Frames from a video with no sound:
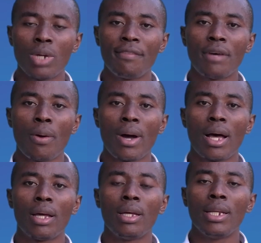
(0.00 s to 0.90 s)
we have
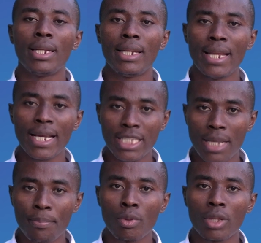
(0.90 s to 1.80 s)
our next
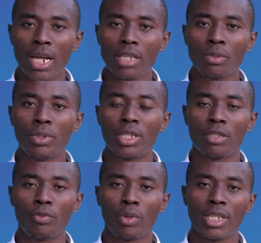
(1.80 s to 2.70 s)
step youth class which
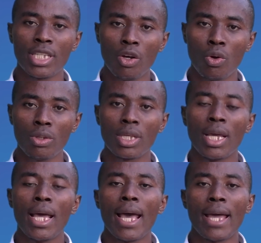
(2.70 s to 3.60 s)
is for the singles,
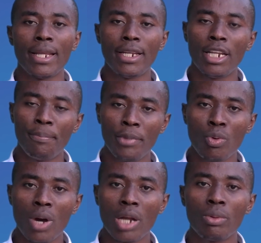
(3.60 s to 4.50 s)
and then in
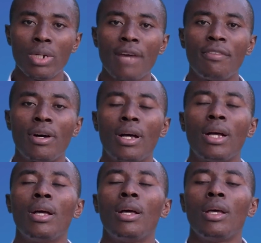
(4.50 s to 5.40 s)
P1, we have
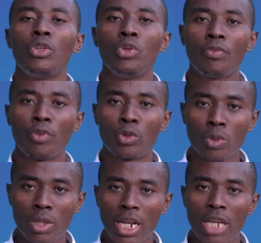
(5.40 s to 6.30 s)
a Youth for Truth